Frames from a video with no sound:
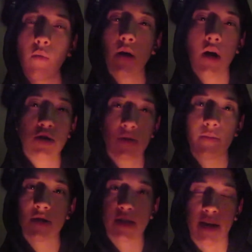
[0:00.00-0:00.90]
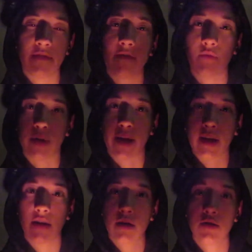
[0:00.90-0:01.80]
100% free
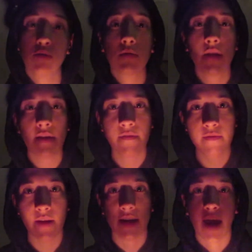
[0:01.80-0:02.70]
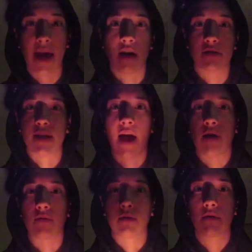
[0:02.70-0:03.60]
to live in Chaos
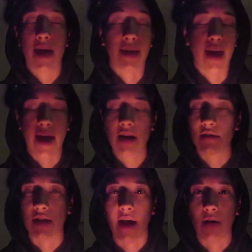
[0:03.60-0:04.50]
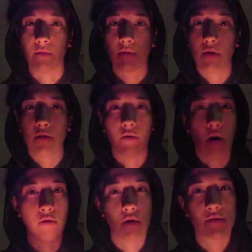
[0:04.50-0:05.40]
Town. In Chaos Town, there
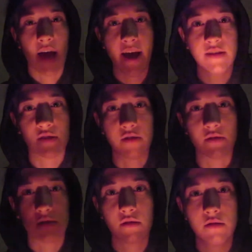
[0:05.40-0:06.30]
are no taxes.